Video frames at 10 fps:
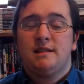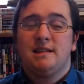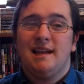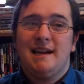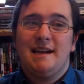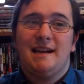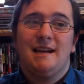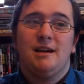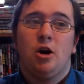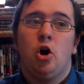like
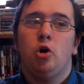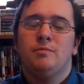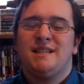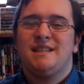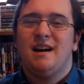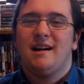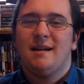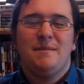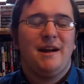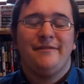Homestuck,
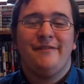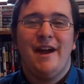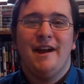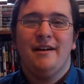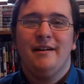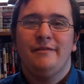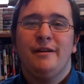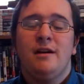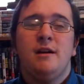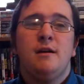I'm not a fan of,
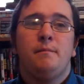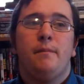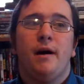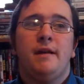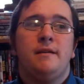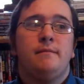but